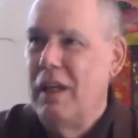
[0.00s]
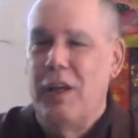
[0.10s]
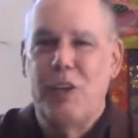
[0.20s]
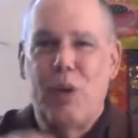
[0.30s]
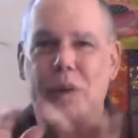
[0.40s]

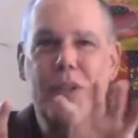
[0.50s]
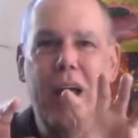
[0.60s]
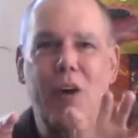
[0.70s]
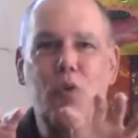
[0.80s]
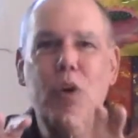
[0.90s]
So he's
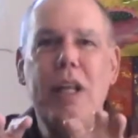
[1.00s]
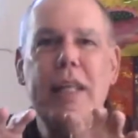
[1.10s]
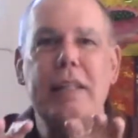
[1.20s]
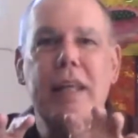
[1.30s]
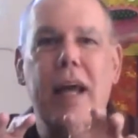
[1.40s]
not
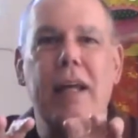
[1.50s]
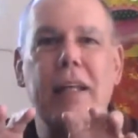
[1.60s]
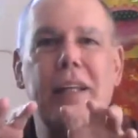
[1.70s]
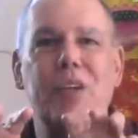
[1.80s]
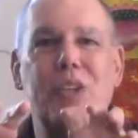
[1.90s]
really dead
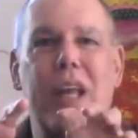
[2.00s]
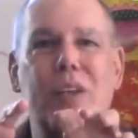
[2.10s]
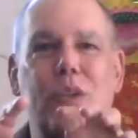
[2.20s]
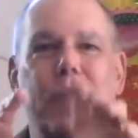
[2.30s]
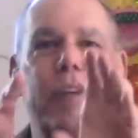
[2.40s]
in the
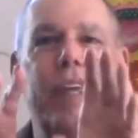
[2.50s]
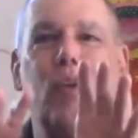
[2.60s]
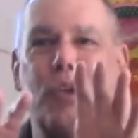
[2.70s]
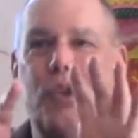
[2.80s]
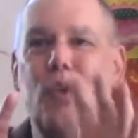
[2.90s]
sense of
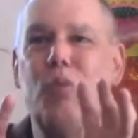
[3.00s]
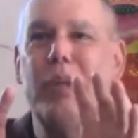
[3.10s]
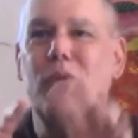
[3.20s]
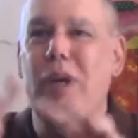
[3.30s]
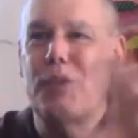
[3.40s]
he'll soon
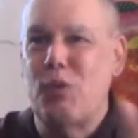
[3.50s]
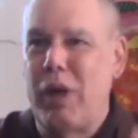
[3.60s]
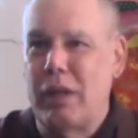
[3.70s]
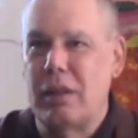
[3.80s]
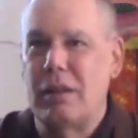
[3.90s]
be
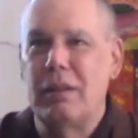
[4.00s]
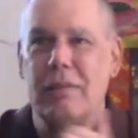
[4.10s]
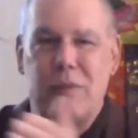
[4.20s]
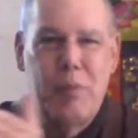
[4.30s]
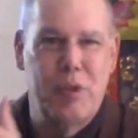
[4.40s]
resurrected
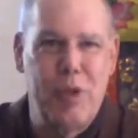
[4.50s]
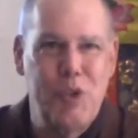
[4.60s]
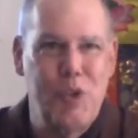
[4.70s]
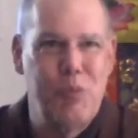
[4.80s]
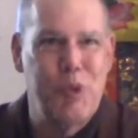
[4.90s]
from the
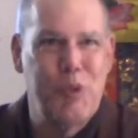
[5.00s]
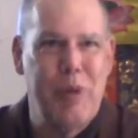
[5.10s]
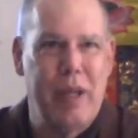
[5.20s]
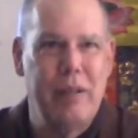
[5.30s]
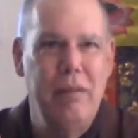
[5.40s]
Christian
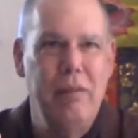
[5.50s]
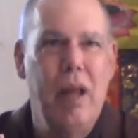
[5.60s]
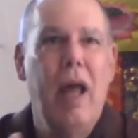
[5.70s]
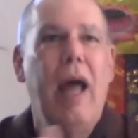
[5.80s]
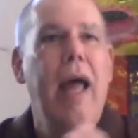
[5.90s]
perspective,
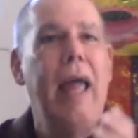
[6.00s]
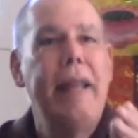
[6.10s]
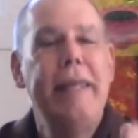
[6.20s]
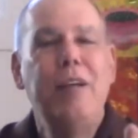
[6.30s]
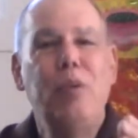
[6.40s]
and
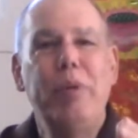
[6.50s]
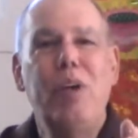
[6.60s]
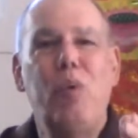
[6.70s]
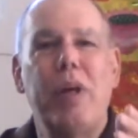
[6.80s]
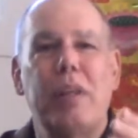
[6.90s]
he'll be
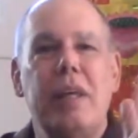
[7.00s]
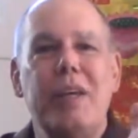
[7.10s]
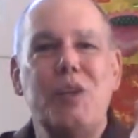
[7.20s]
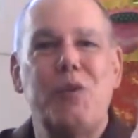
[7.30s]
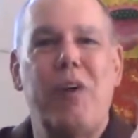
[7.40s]
with
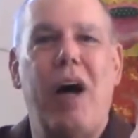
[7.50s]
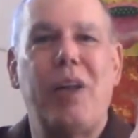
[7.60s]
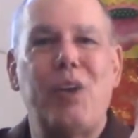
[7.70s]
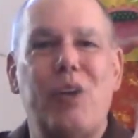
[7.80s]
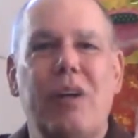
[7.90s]
his
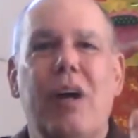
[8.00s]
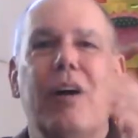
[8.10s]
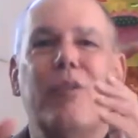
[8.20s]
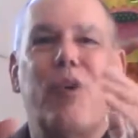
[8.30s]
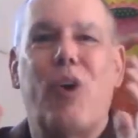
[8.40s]
Father
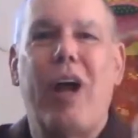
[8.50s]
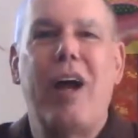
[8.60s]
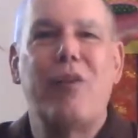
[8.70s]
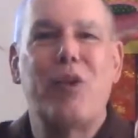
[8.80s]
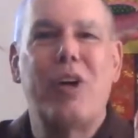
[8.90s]

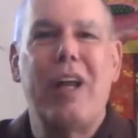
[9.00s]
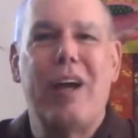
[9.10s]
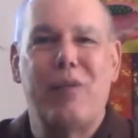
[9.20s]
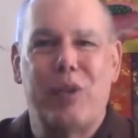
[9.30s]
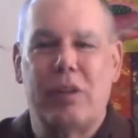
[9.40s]
forever and
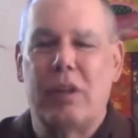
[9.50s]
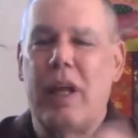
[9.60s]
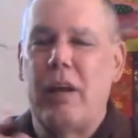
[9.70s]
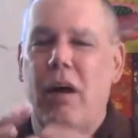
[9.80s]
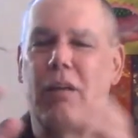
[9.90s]
ever,
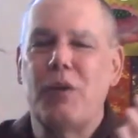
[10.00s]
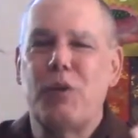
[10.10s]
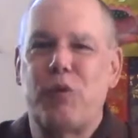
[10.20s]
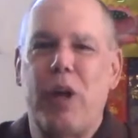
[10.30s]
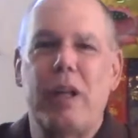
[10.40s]
and all his
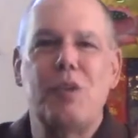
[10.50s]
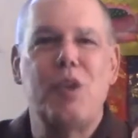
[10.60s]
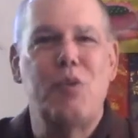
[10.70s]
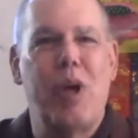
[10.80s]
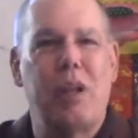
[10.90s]
friends
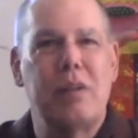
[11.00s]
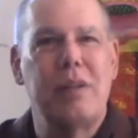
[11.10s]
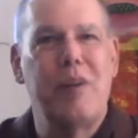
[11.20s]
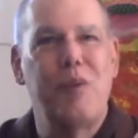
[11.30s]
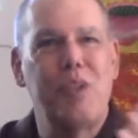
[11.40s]
and
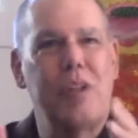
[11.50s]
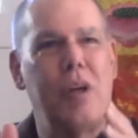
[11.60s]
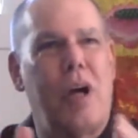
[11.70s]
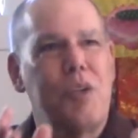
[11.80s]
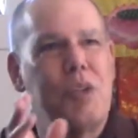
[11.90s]
relatives and
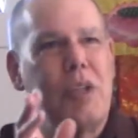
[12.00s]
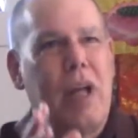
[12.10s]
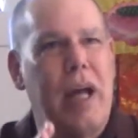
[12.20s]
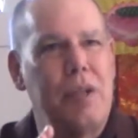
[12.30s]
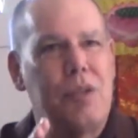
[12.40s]
dogs and
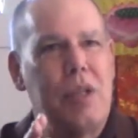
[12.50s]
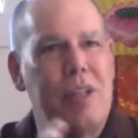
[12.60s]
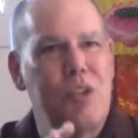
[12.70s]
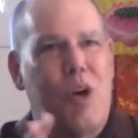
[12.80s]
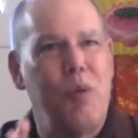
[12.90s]
cats that
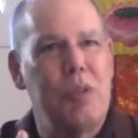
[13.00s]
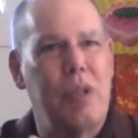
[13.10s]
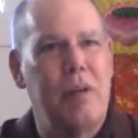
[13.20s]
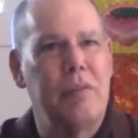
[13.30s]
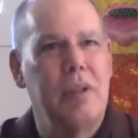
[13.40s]
he's always
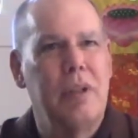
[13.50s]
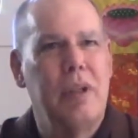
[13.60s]
loved.